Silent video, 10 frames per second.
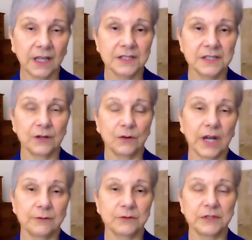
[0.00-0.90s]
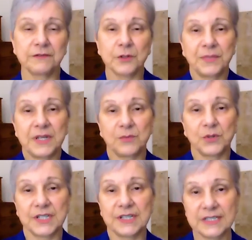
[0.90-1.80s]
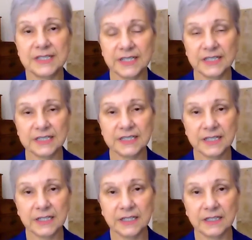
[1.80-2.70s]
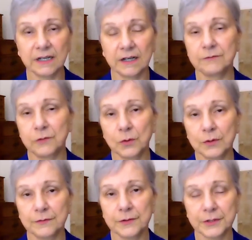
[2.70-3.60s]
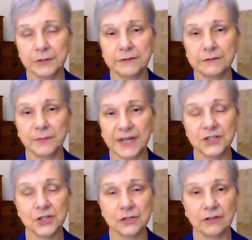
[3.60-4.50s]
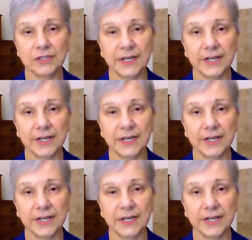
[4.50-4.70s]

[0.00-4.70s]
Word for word: So I would refer people to the CDC uh, for further information on